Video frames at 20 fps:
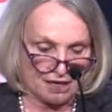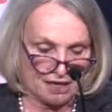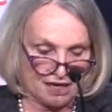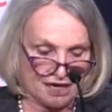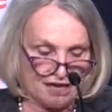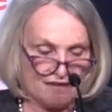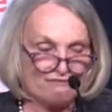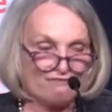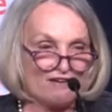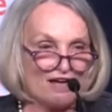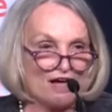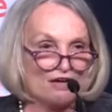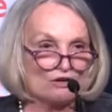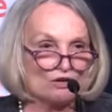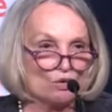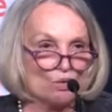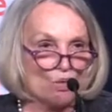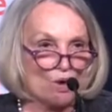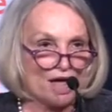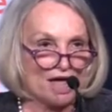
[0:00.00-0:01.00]
he found
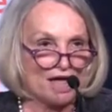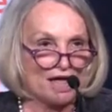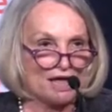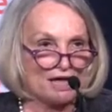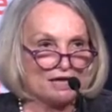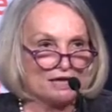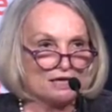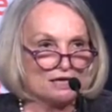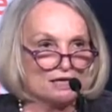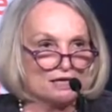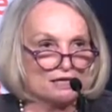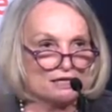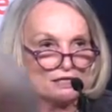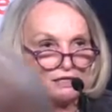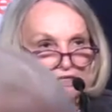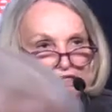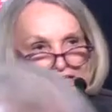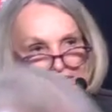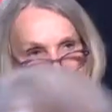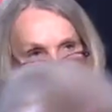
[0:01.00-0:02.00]
a way
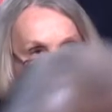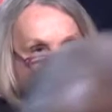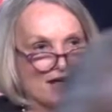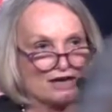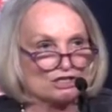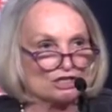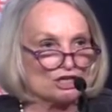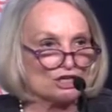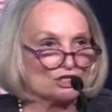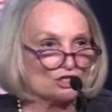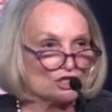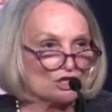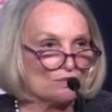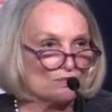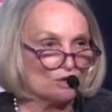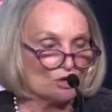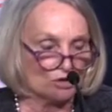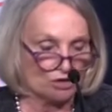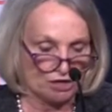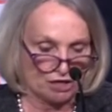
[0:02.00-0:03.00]
to give back to his
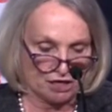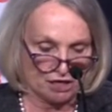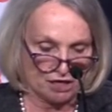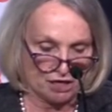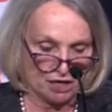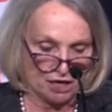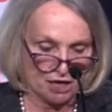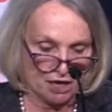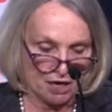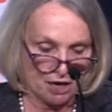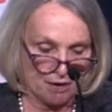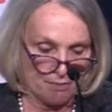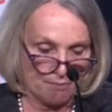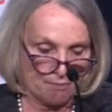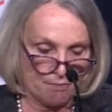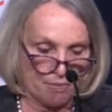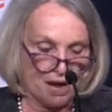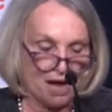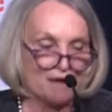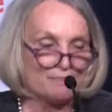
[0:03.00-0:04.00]
community
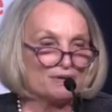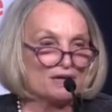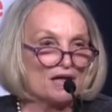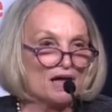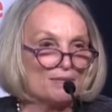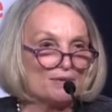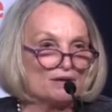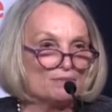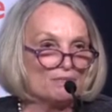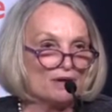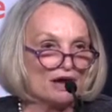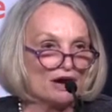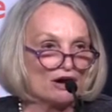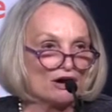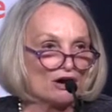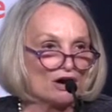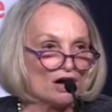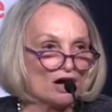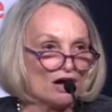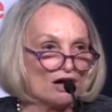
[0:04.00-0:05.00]
by becoming
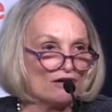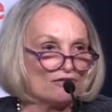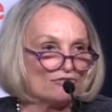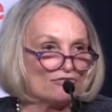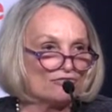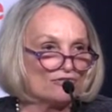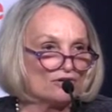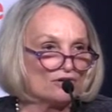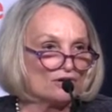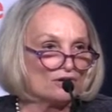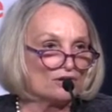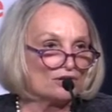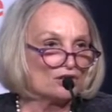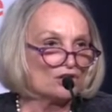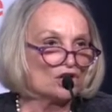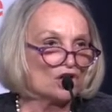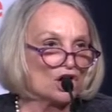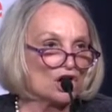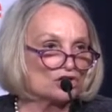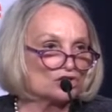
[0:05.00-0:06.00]
mayor of
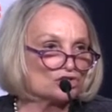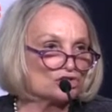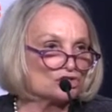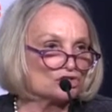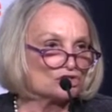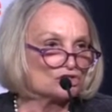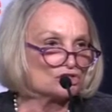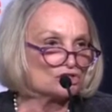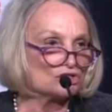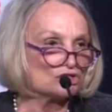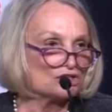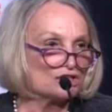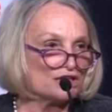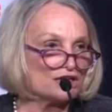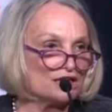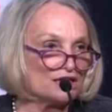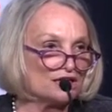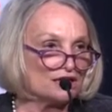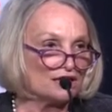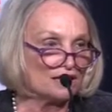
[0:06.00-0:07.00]
the largest
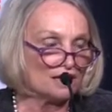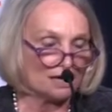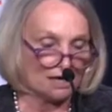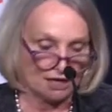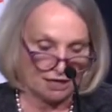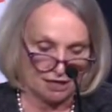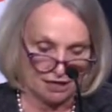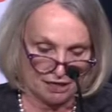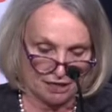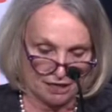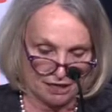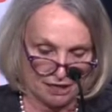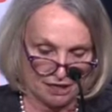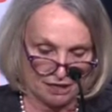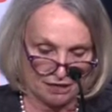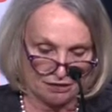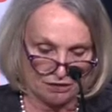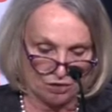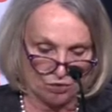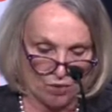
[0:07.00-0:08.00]
city uh,
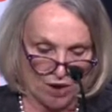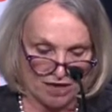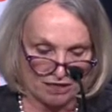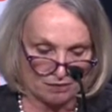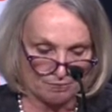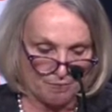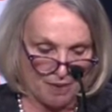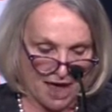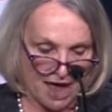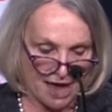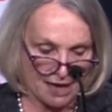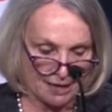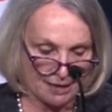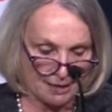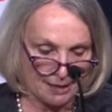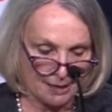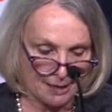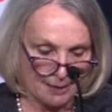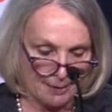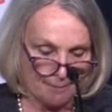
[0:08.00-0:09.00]
in the West Bank.
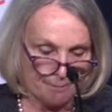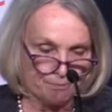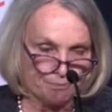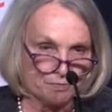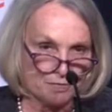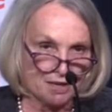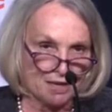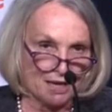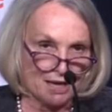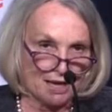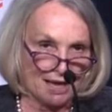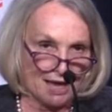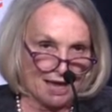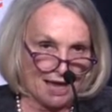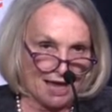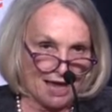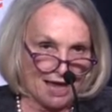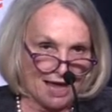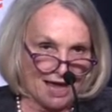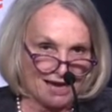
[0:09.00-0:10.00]

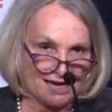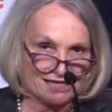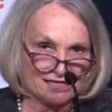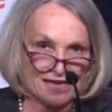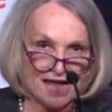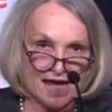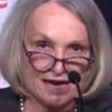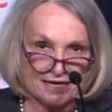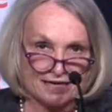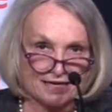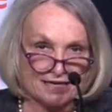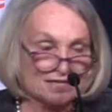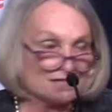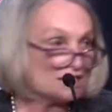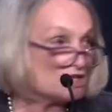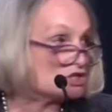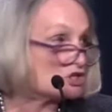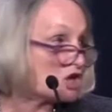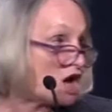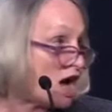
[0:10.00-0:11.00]
And it's not an
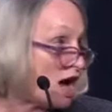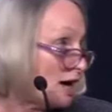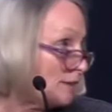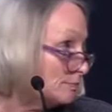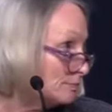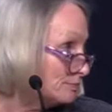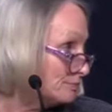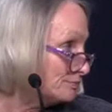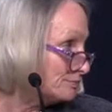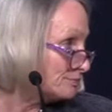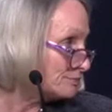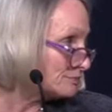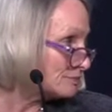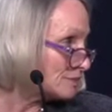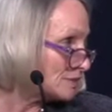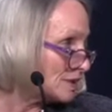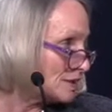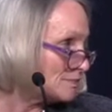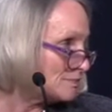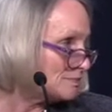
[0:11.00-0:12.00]
easy job
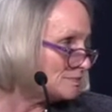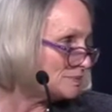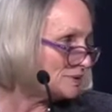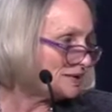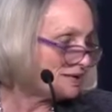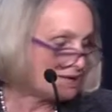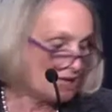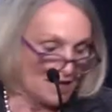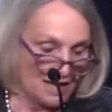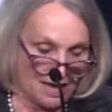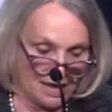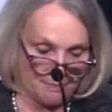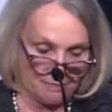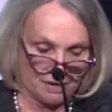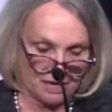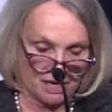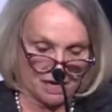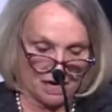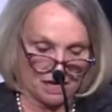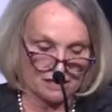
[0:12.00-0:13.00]

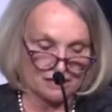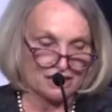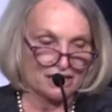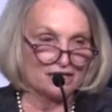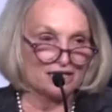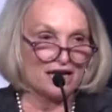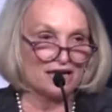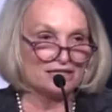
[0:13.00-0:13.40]
because in